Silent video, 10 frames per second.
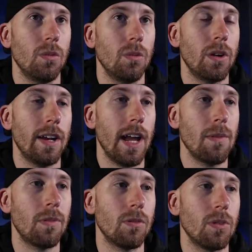what had
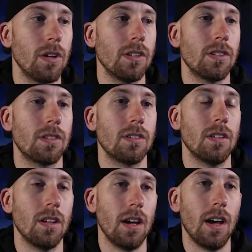happened was
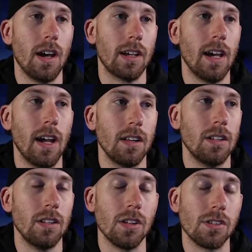I got
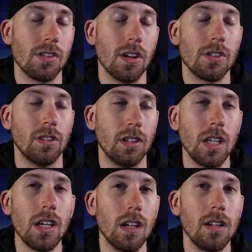into such a
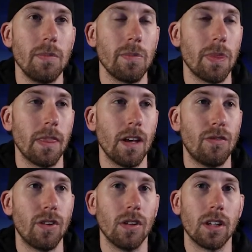lead I
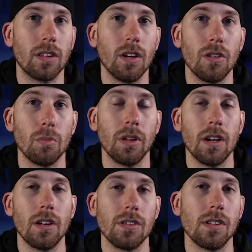feel like the other
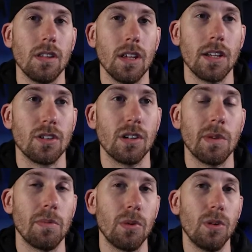players in that
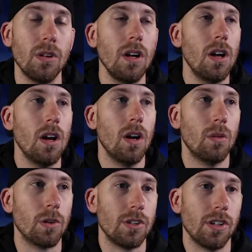tournament pool
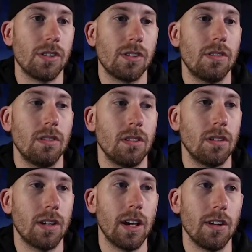were just
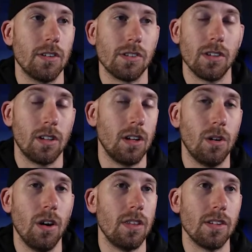kind of just like, you
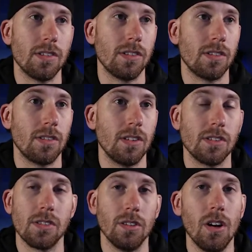know what, this
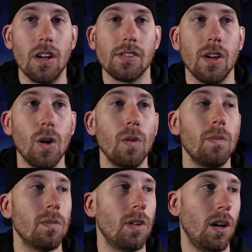is a lost hope.
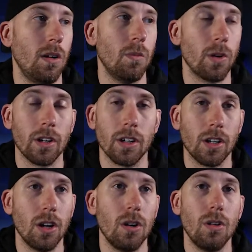We're gonna
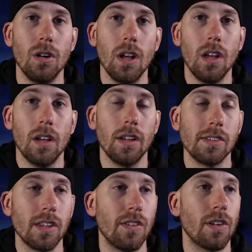go
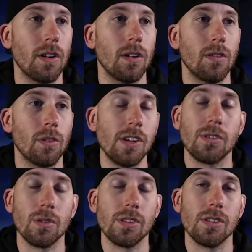and save our
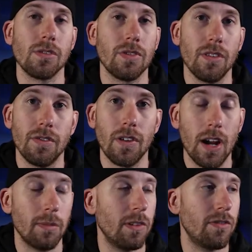resources for the
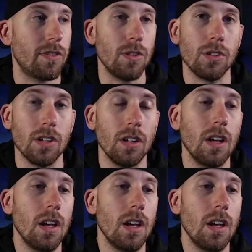fragment fusion.